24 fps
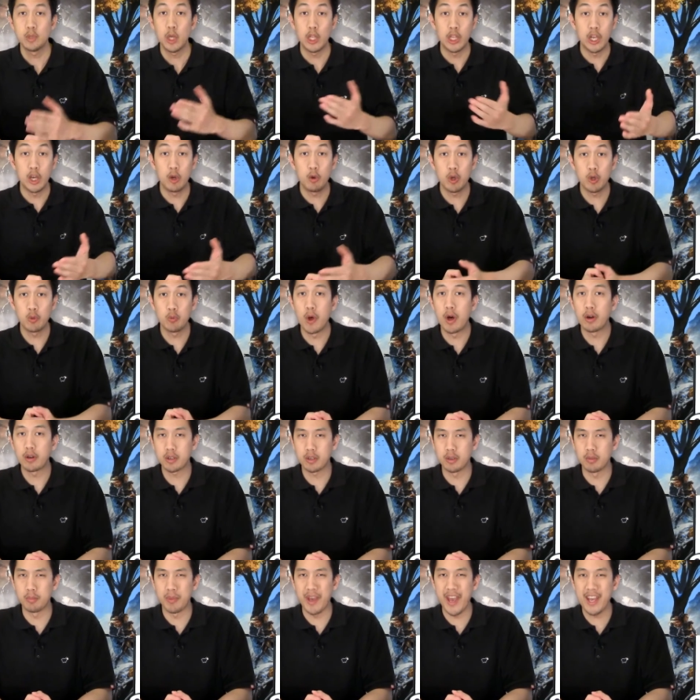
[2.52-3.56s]
Hello and
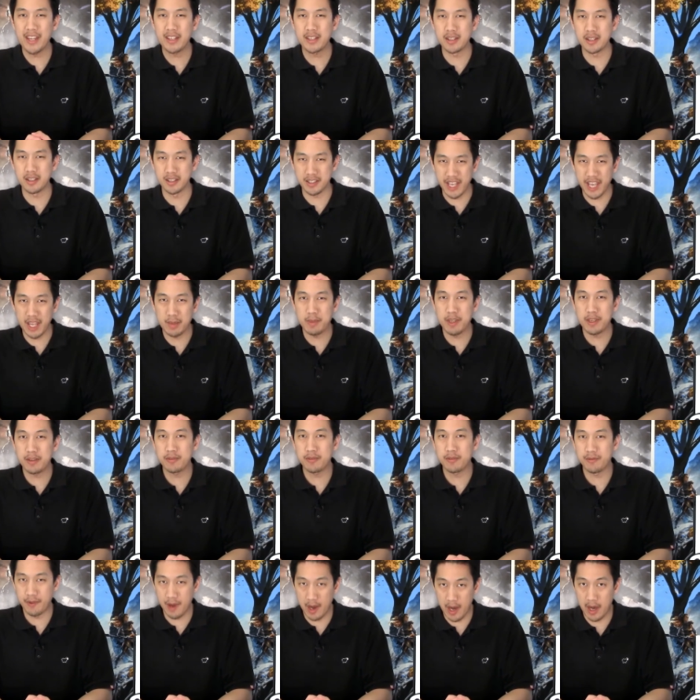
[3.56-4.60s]
welcome back to the Gaming
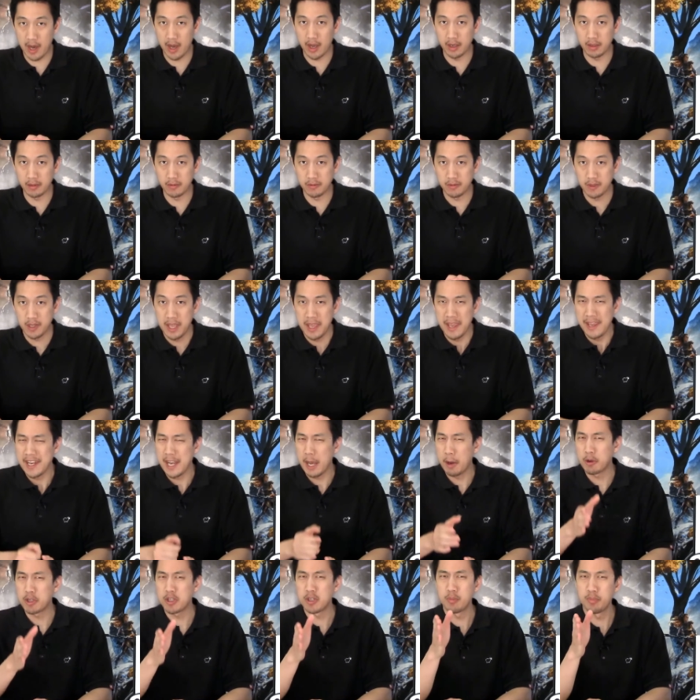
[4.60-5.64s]
5.
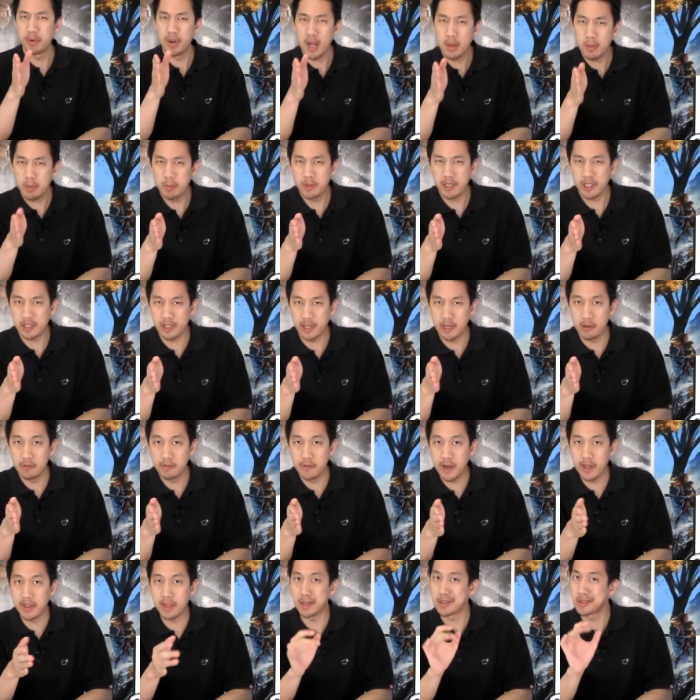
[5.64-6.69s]
Now I should probably
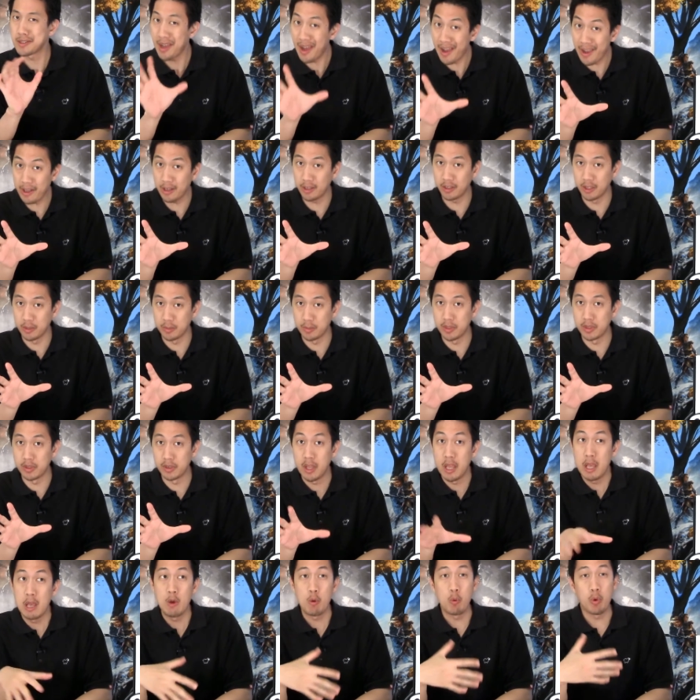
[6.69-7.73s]
clarify that title a bit.
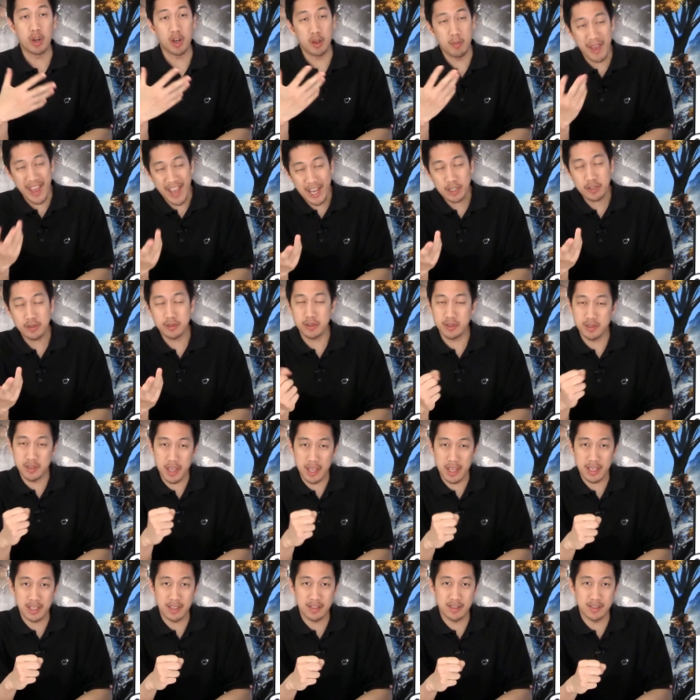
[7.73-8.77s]
What I'm actually
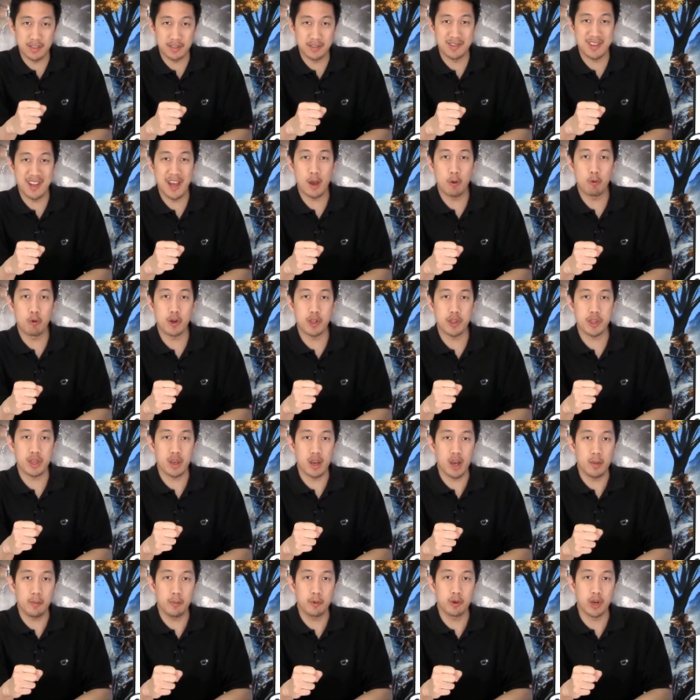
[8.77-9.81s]
saying is it's not worth the
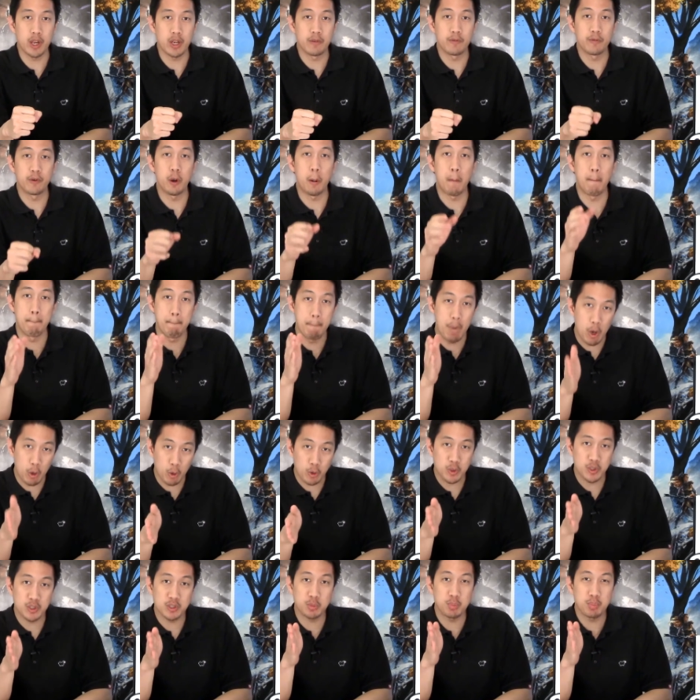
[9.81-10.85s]
upgrade for
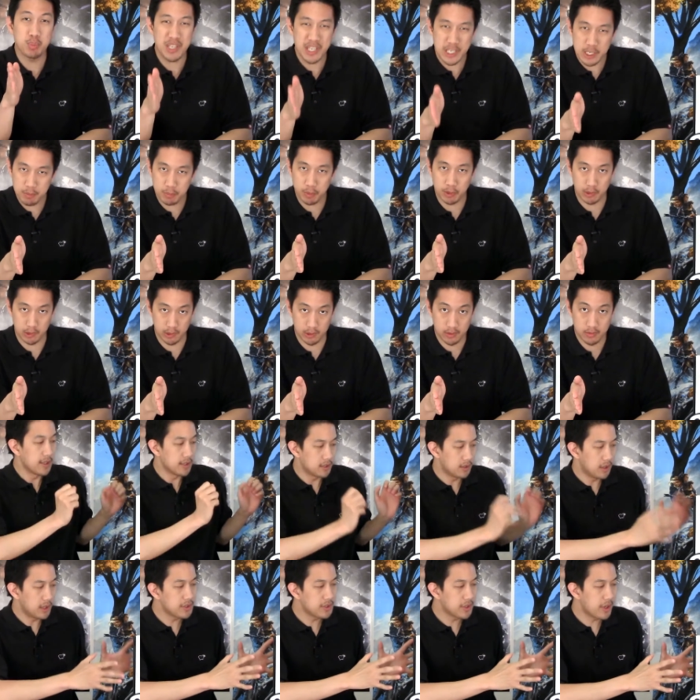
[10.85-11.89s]
most people.
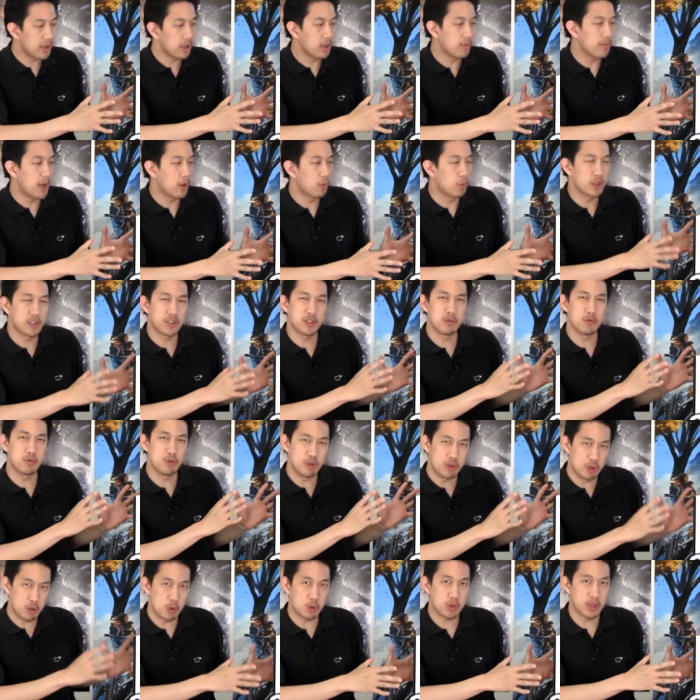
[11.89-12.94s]
So let's talk about what you
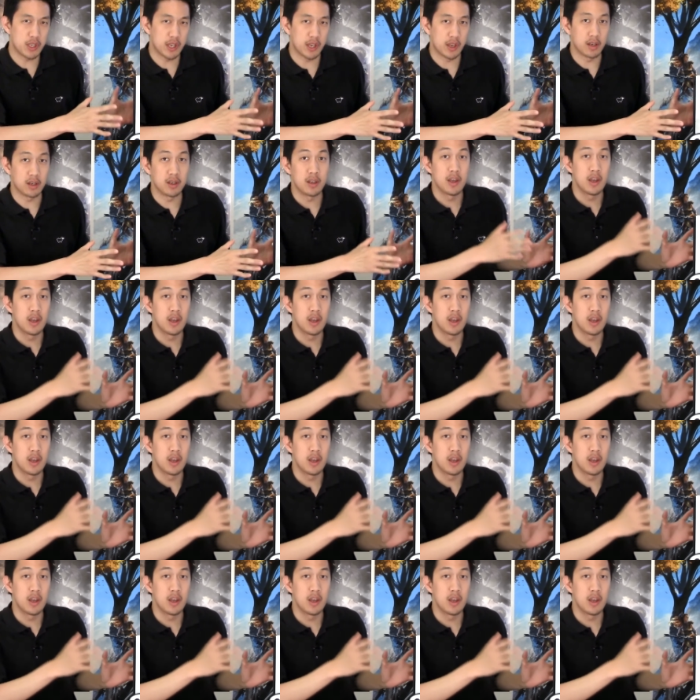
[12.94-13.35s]
do get.